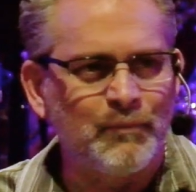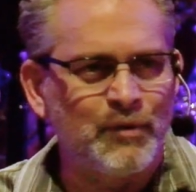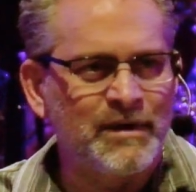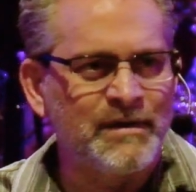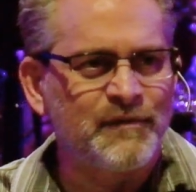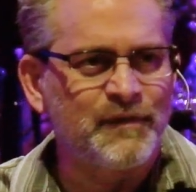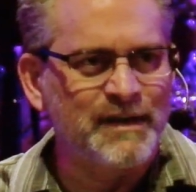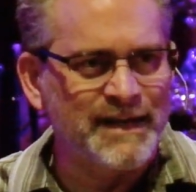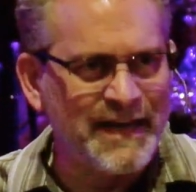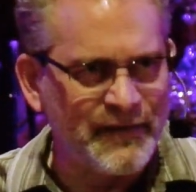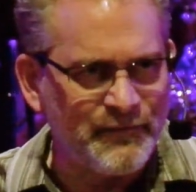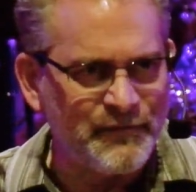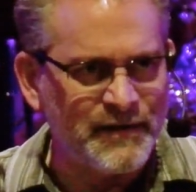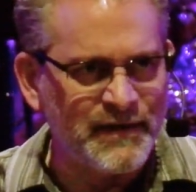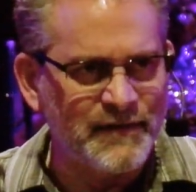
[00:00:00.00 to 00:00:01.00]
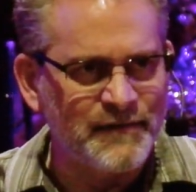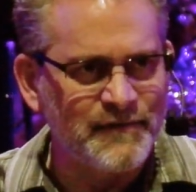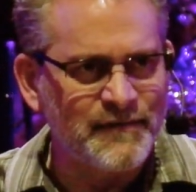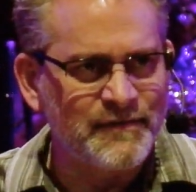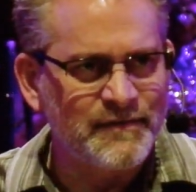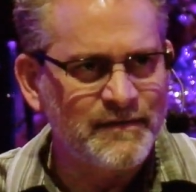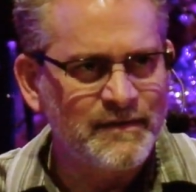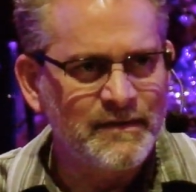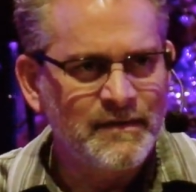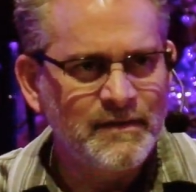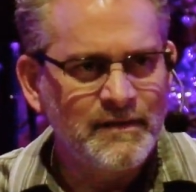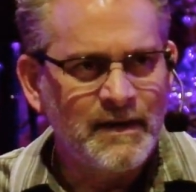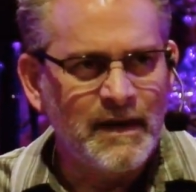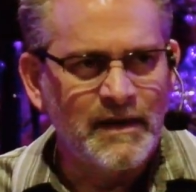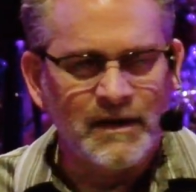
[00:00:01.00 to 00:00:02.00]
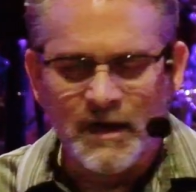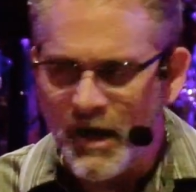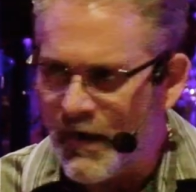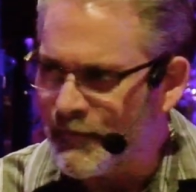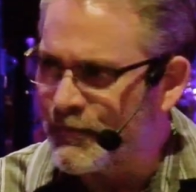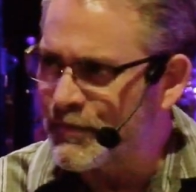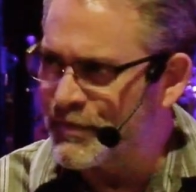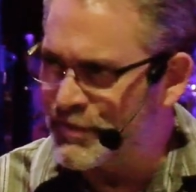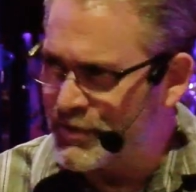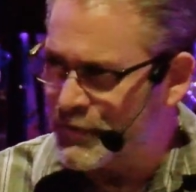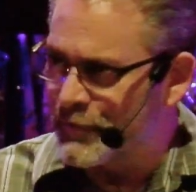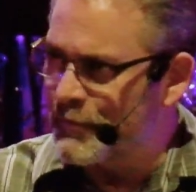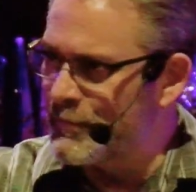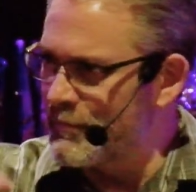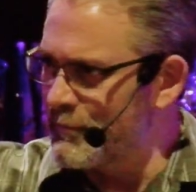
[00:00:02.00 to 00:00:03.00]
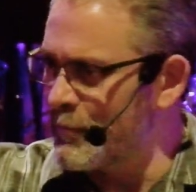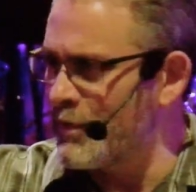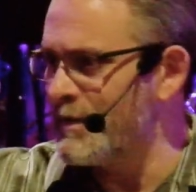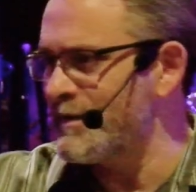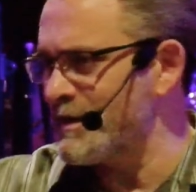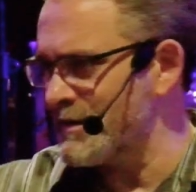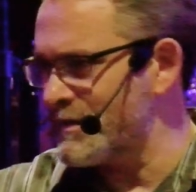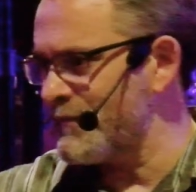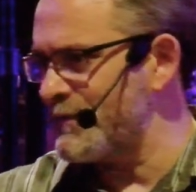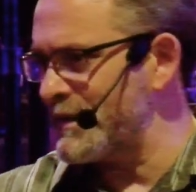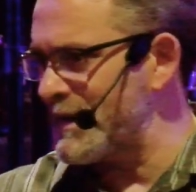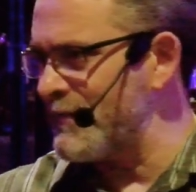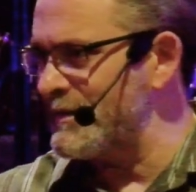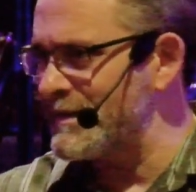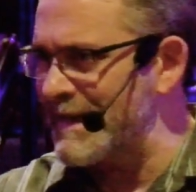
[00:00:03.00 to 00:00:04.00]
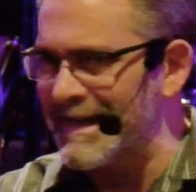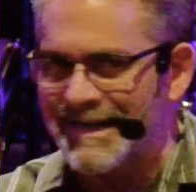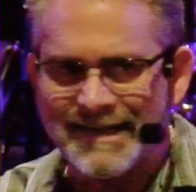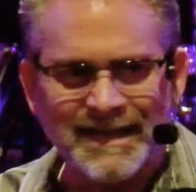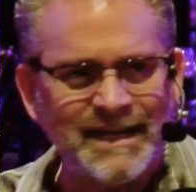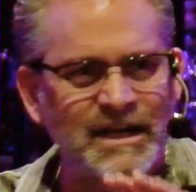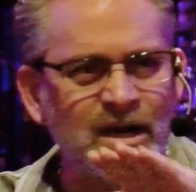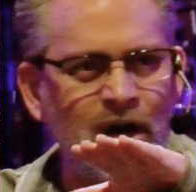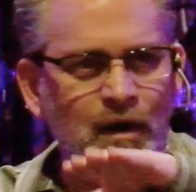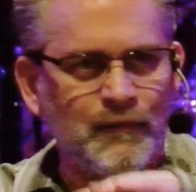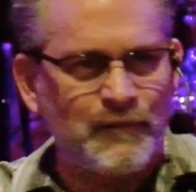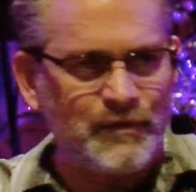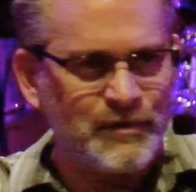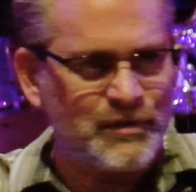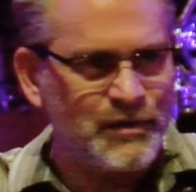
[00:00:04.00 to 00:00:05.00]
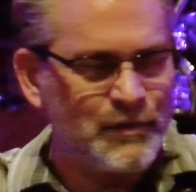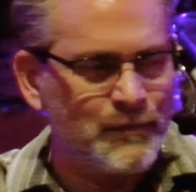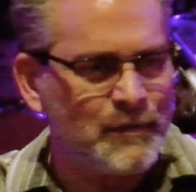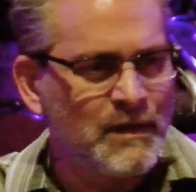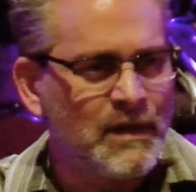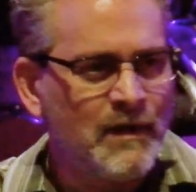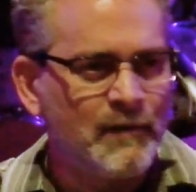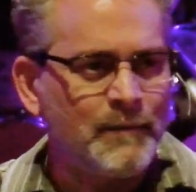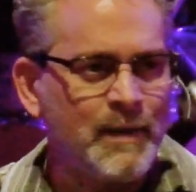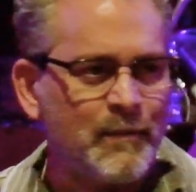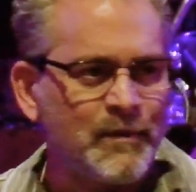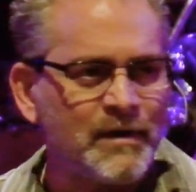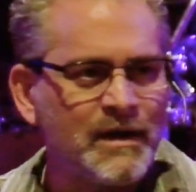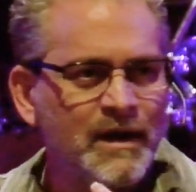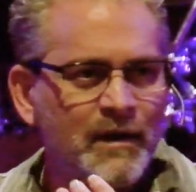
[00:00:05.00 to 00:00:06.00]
brings forgiveness and covers you more than just the forgiveness, the idea that it covers you. Remember,